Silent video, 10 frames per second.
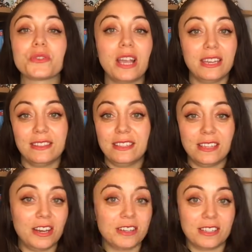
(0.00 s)
trine in
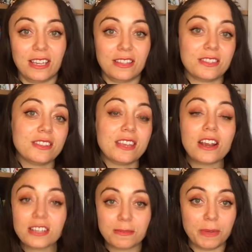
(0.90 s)
these air signs, so
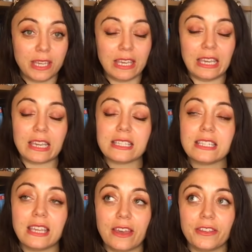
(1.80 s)
they're speaking
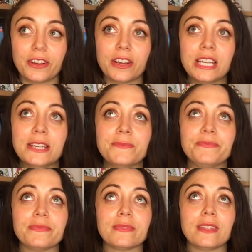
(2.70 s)
together.
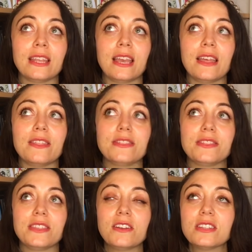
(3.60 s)

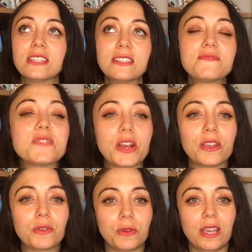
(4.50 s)
This is
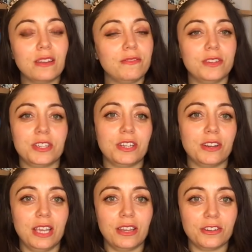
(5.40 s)
very creative,
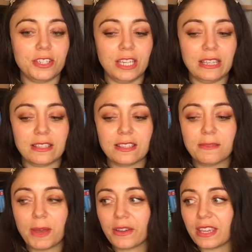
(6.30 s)
visionary energy. This is
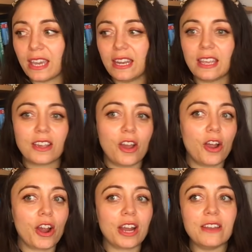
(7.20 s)
about getting
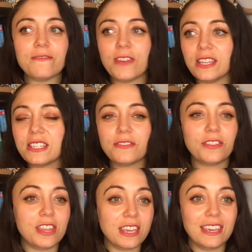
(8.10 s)
our inventive
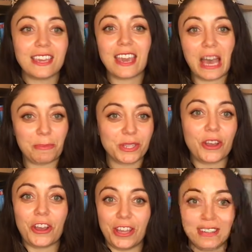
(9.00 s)
thinking caps
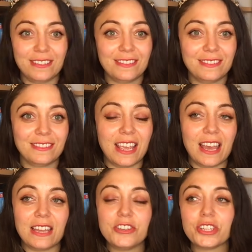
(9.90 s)
on
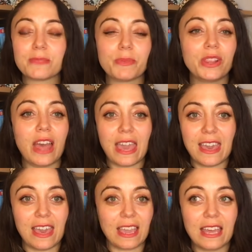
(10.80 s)
and just
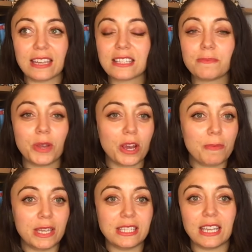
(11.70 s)
playing and
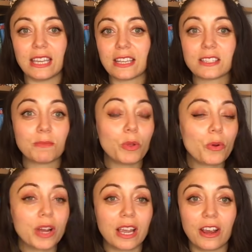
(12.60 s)
experimenting and
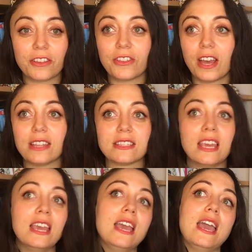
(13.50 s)
exploring our thoughts.
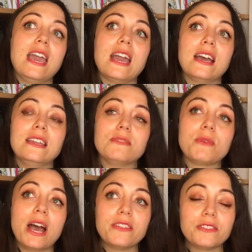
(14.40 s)
And
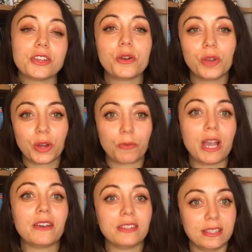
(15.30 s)
rather than going
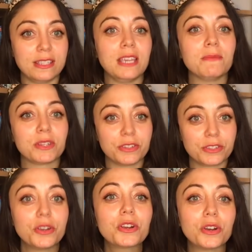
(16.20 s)
around in the same little
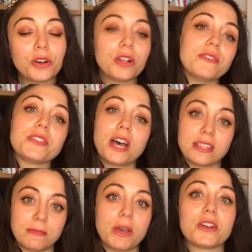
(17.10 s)
circle of
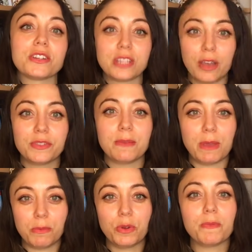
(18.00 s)
thoughts about ourselves that
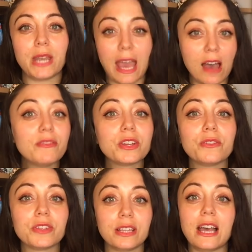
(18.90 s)
maybe we've been
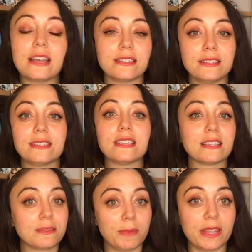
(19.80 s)
having over the last
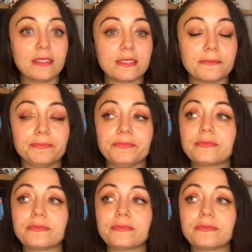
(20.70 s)
6 months,